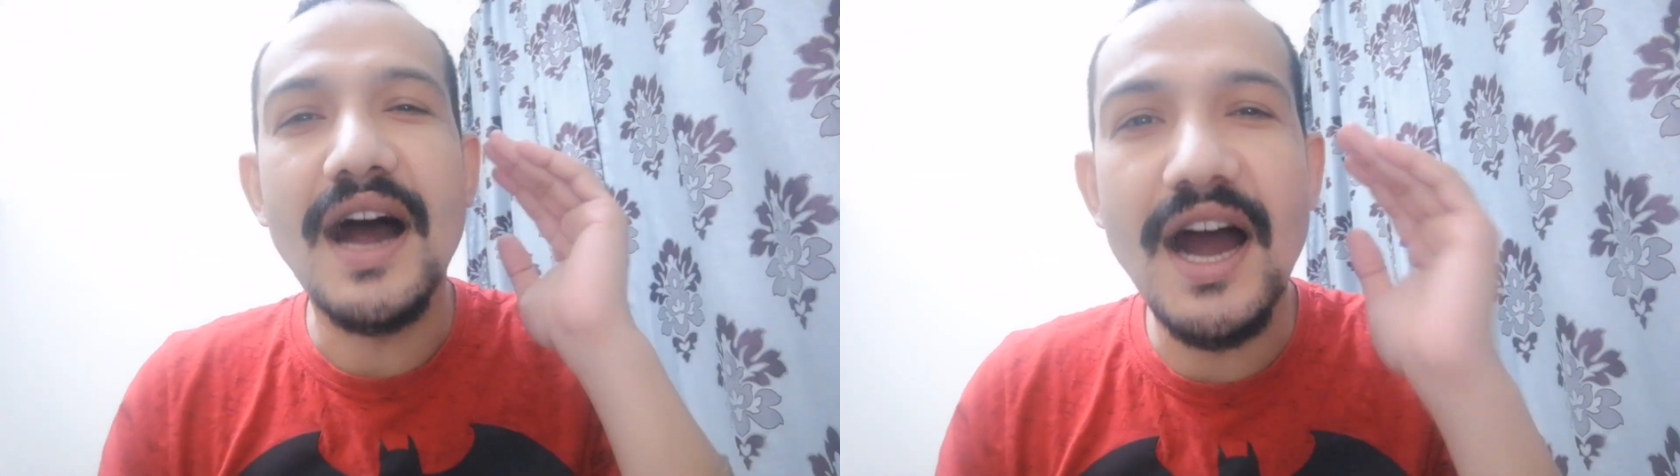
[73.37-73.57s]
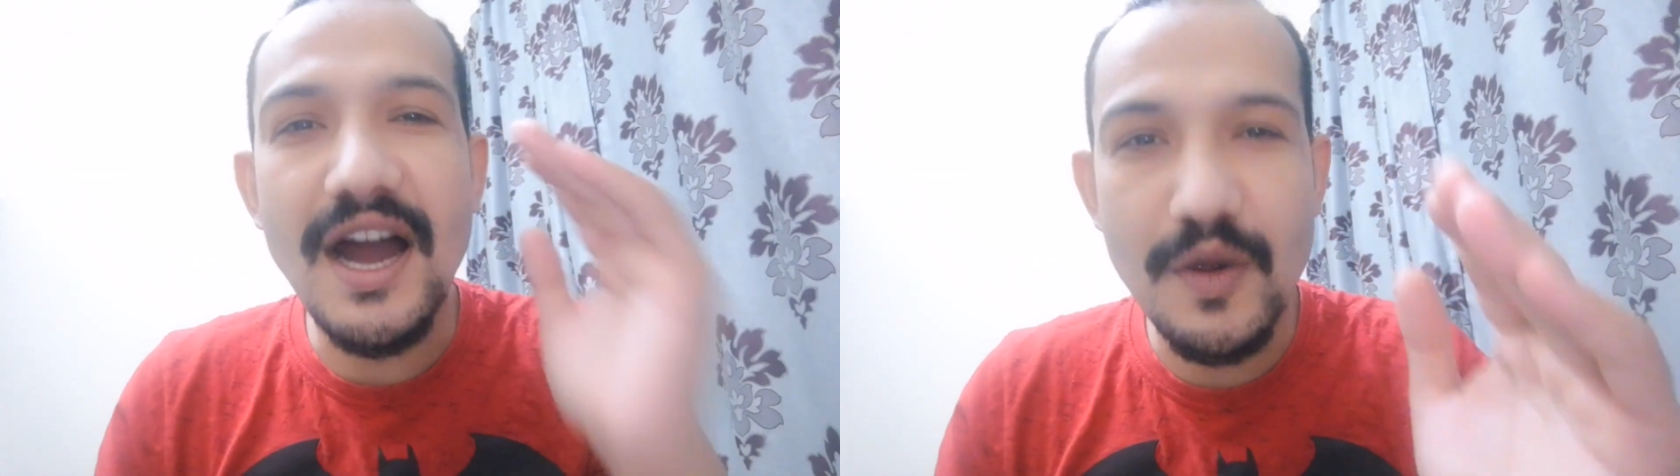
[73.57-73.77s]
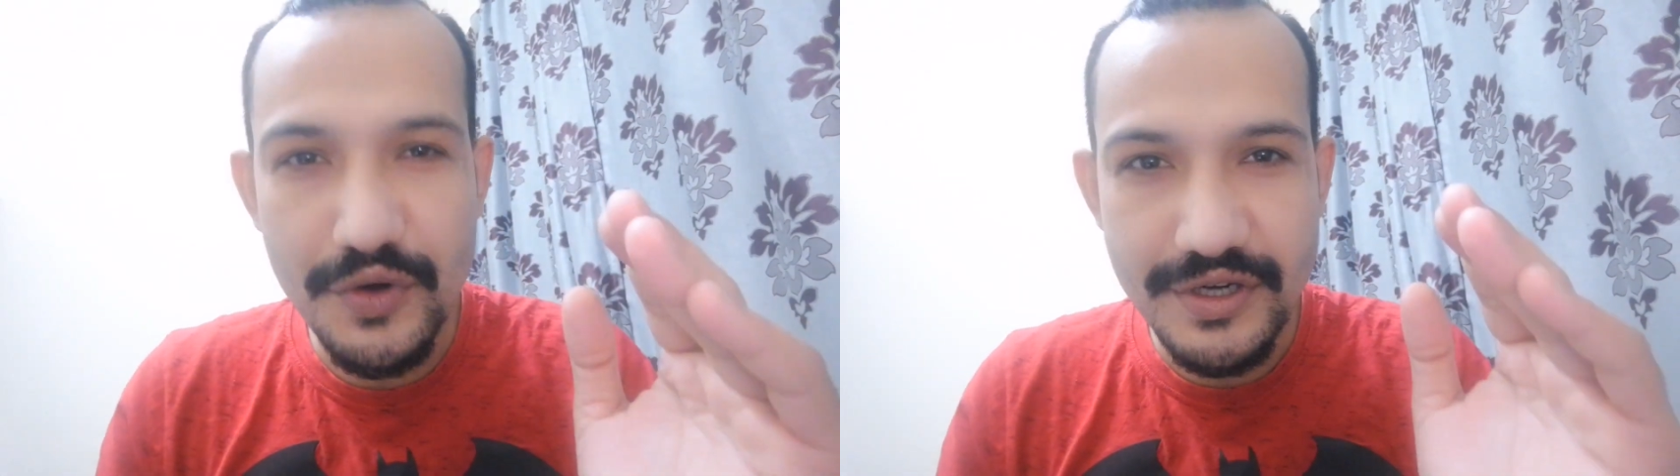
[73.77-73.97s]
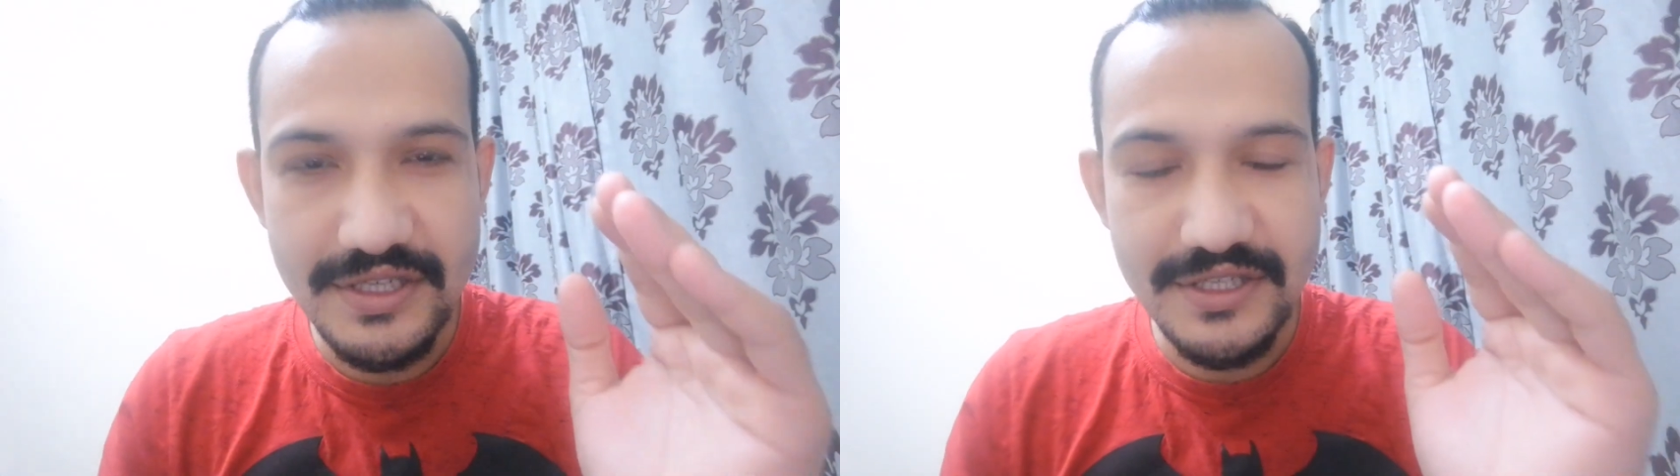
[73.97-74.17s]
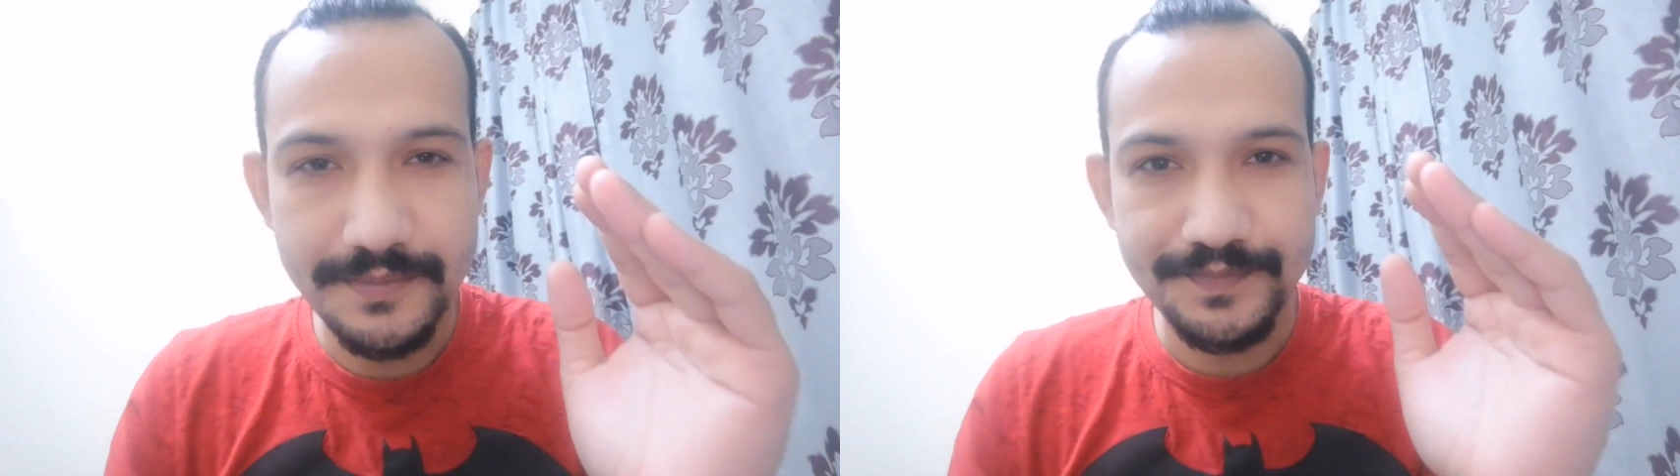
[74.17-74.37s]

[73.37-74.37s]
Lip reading: hours.